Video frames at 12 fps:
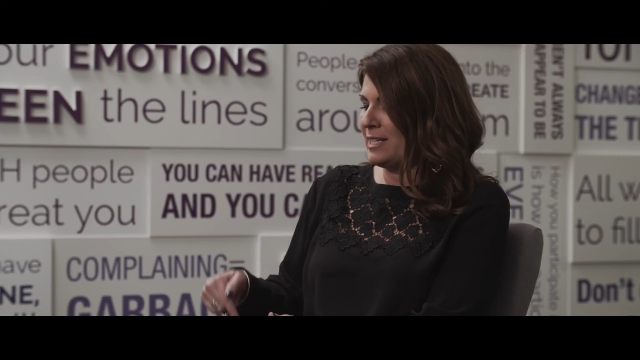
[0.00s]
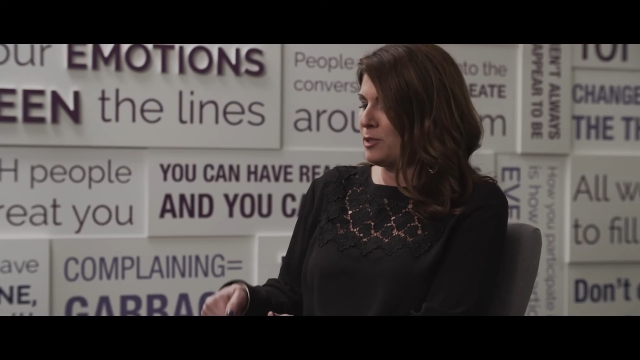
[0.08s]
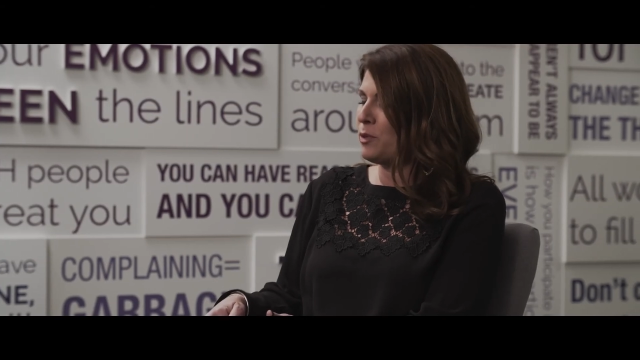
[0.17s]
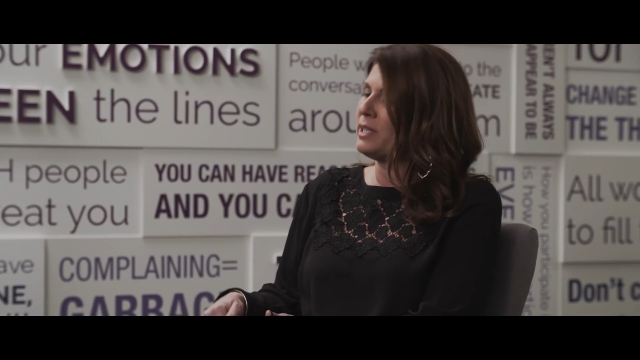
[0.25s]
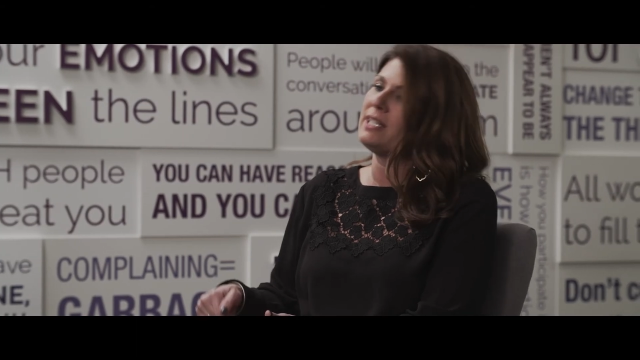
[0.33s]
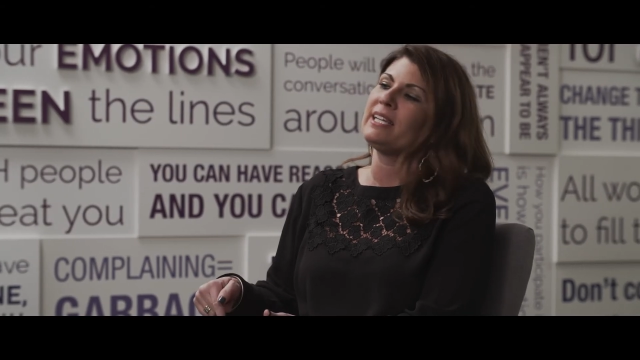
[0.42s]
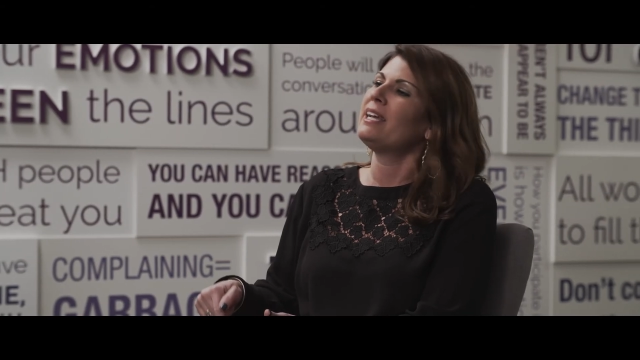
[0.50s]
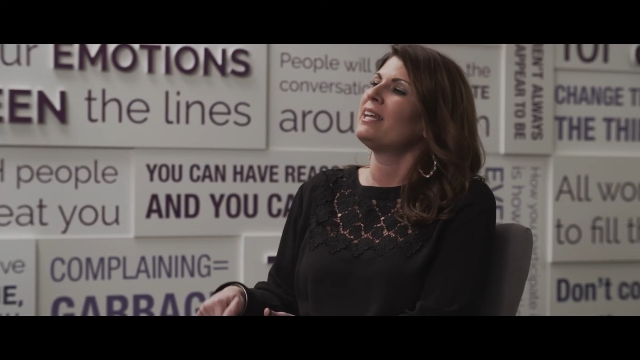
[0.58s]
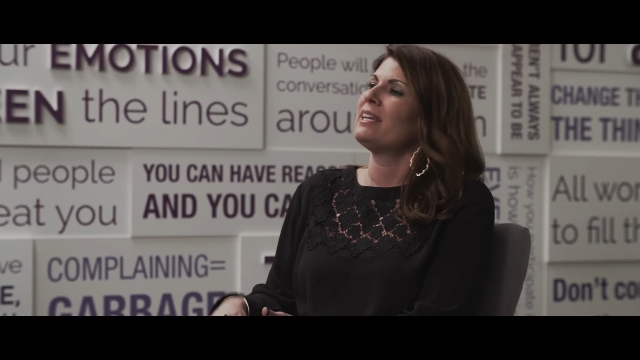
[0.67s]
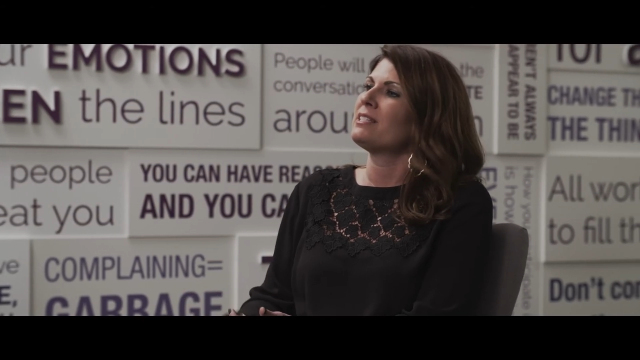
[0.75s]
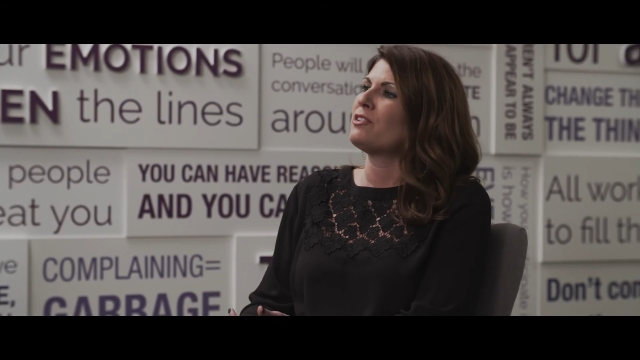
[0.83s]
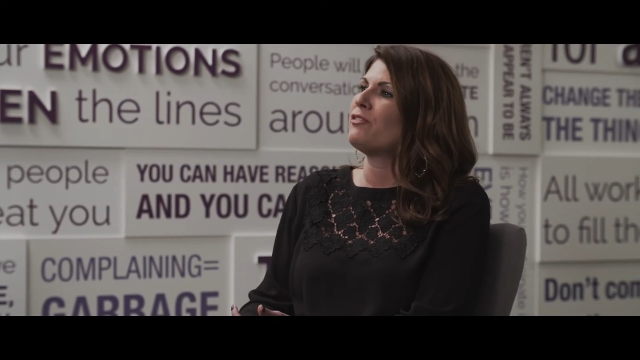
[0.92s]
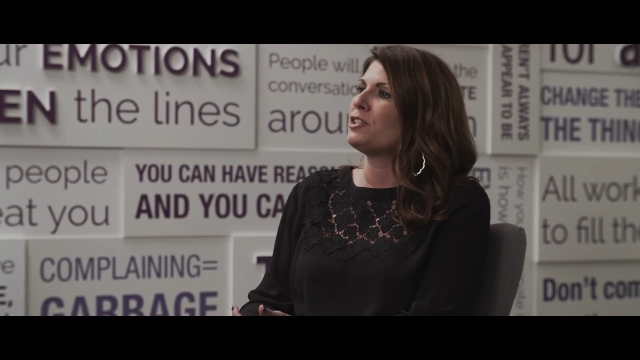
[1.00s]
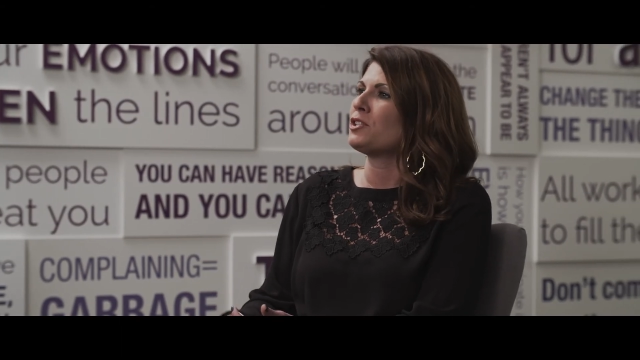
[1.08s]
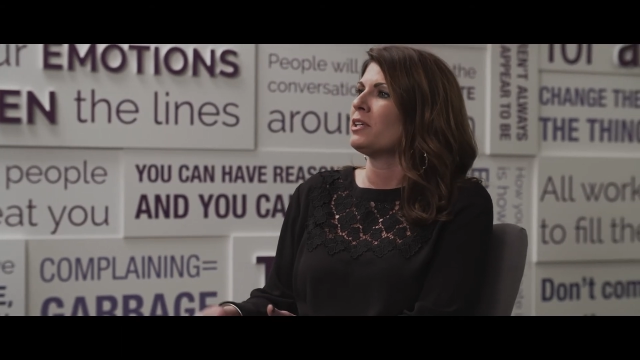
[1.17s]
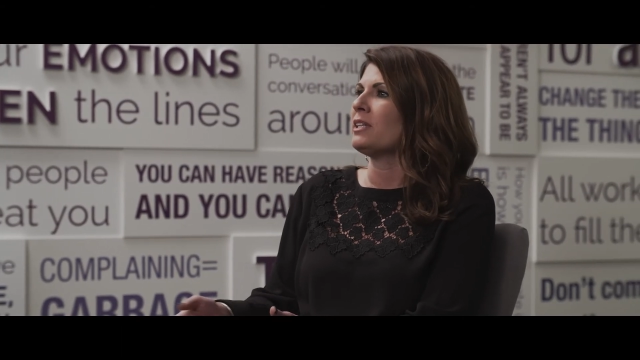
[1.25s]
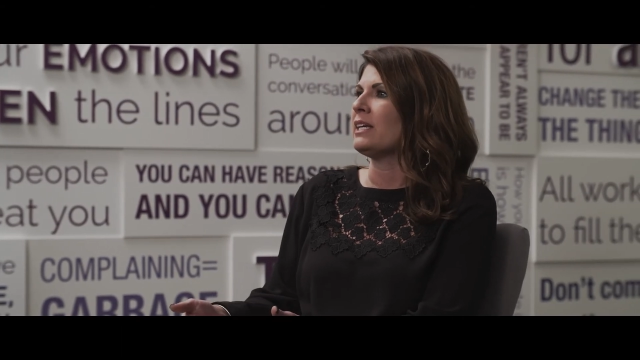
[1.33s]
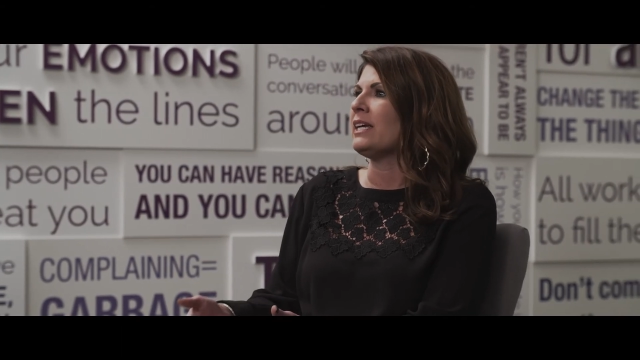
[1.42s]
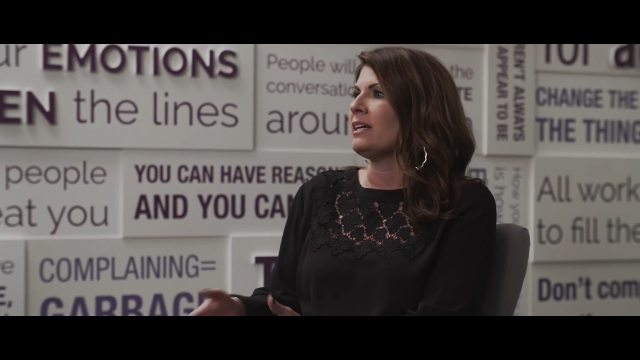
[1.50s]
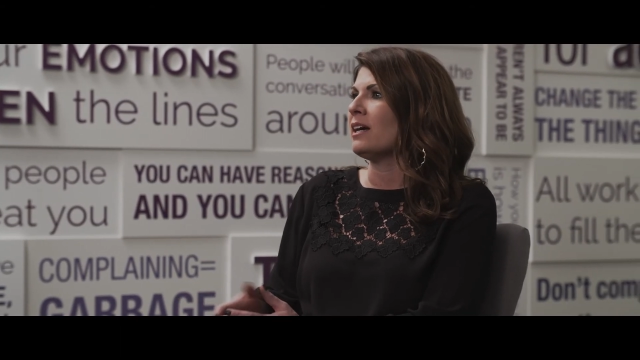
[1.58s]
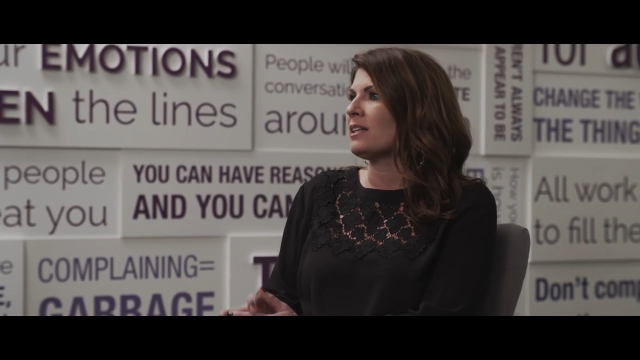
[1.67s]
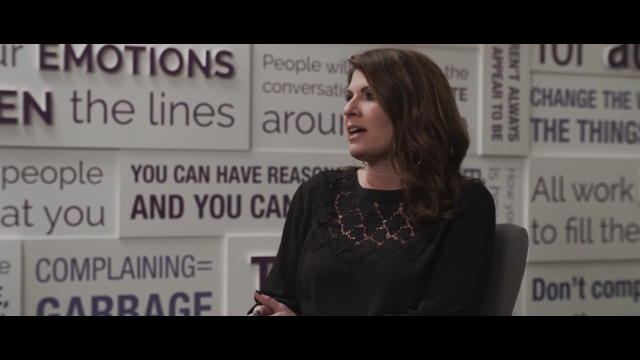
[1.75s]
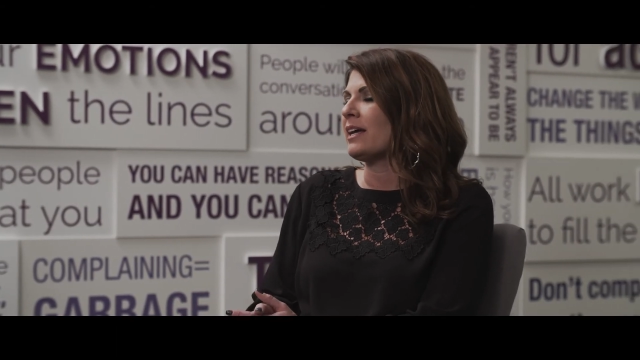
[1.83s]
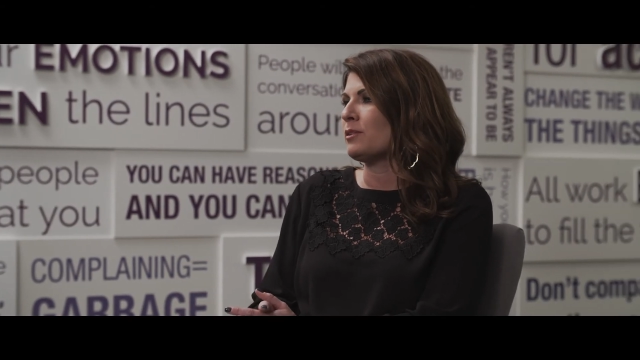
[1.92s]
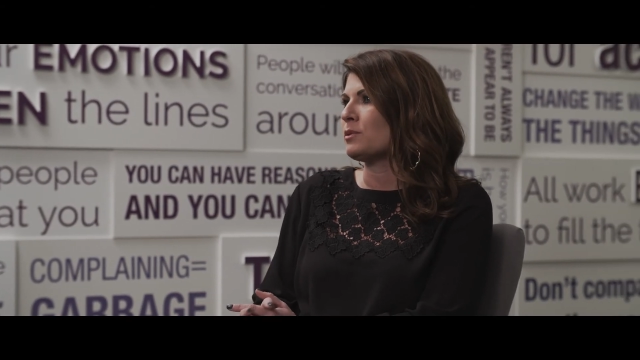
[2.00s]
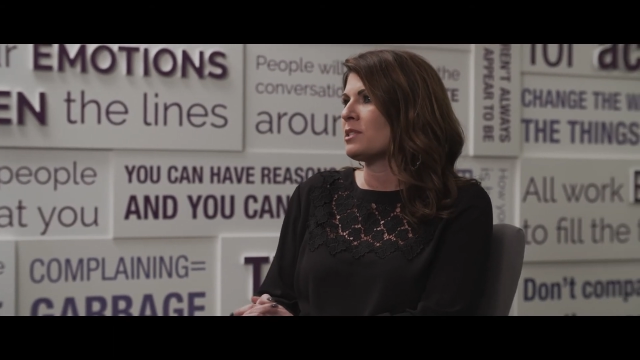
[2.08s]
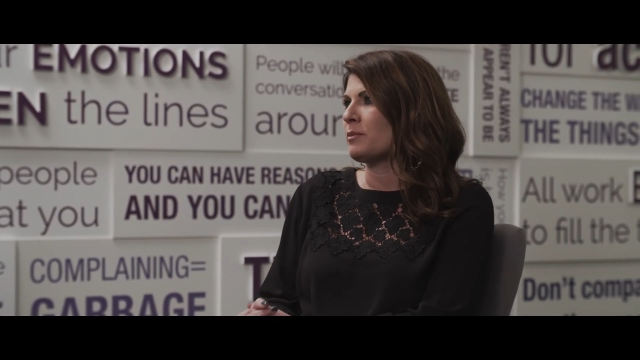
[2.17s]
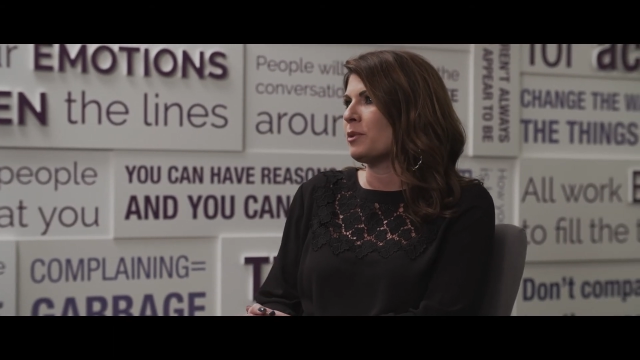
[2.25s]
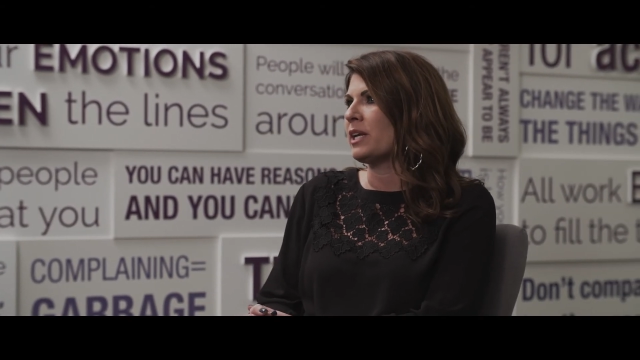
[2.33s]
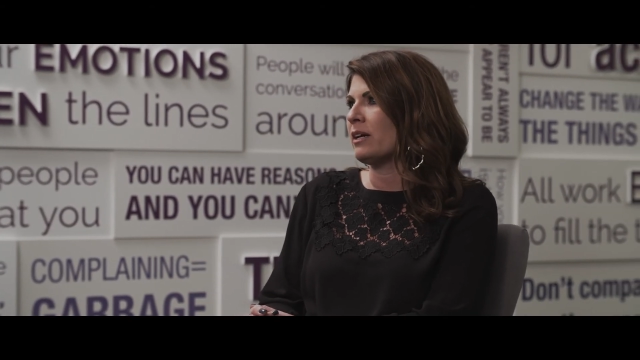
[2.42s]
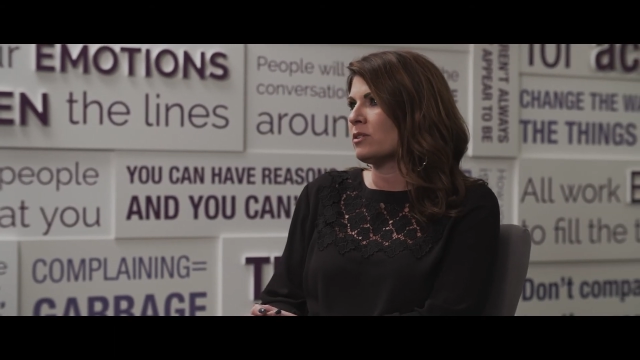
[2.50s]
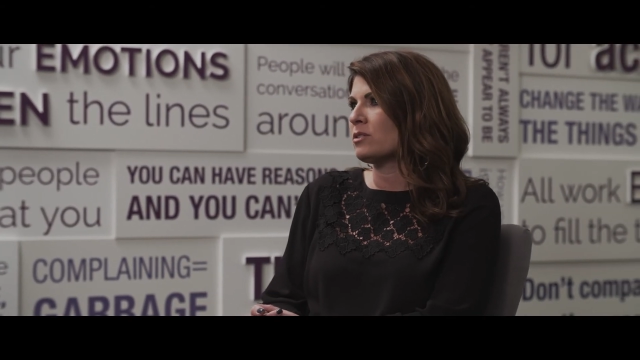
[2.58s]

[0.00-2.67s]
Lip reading: as quickly and as efficiently aligned with someone